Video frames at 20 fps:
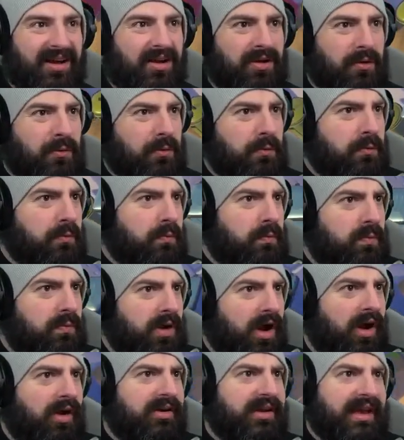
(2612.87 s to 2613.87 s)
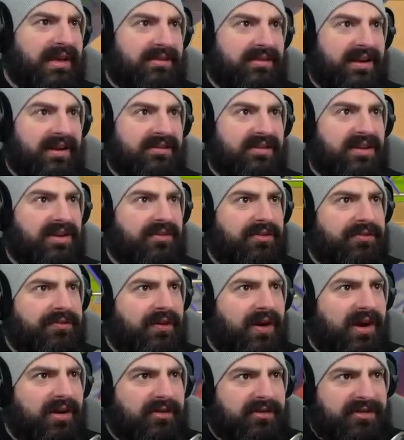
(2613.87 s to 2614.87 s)
Oh, okay. So that's another
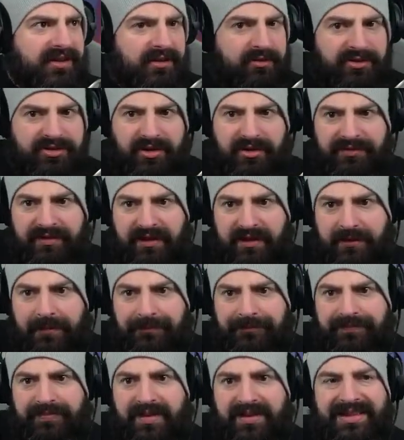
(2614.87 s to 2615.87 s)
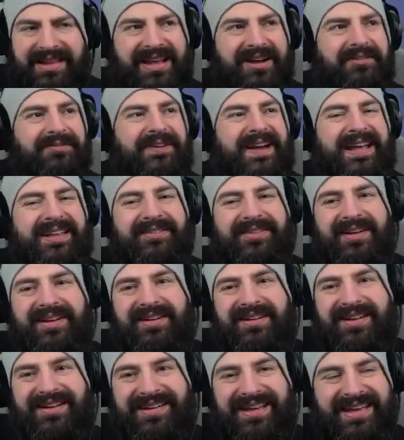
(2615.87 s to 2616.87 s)
fire extinguisher, I think. Neil, thanks for the
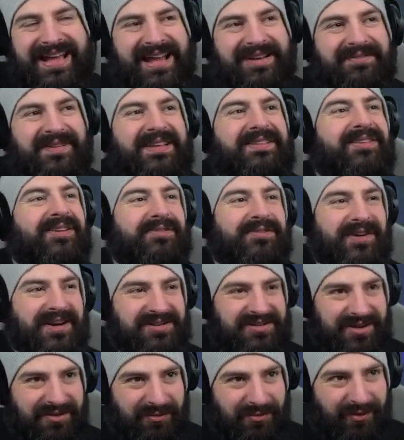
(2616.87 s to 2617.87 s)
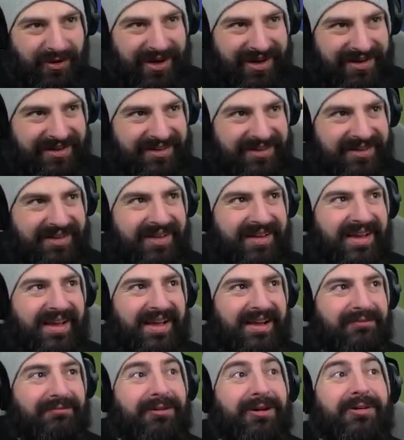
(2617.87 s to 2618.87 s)
luck again. Thanks for the 301.
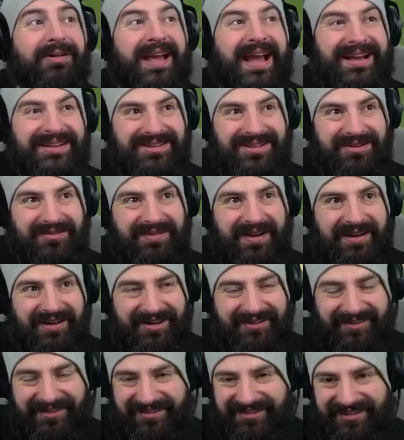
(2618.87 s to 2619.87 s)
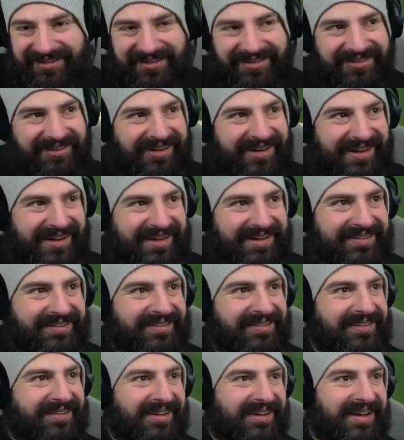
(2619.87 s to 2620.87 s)
We'll catch you very, very soon, all right?
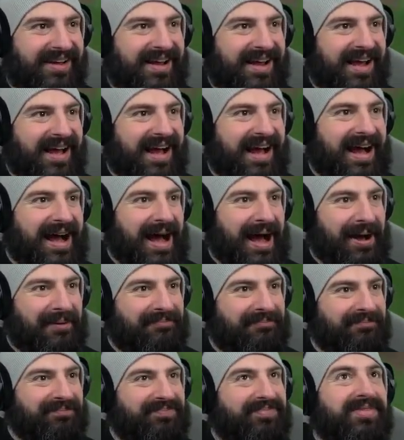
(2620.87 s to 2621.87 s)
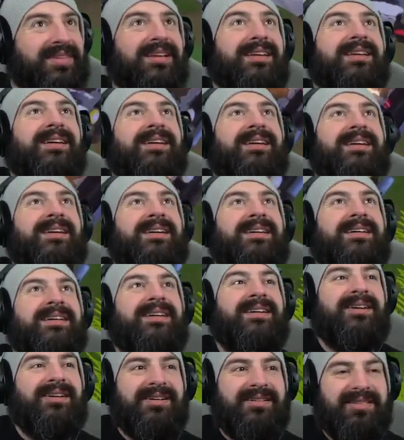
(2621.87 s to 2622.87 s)
Um,
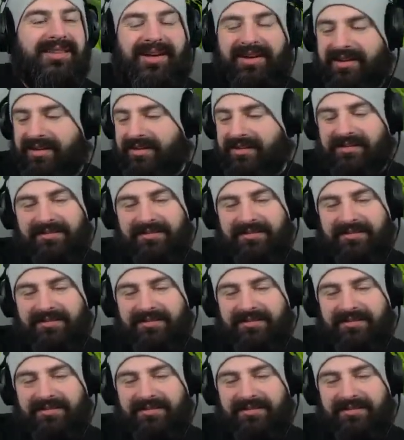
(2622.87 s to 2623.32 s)
look.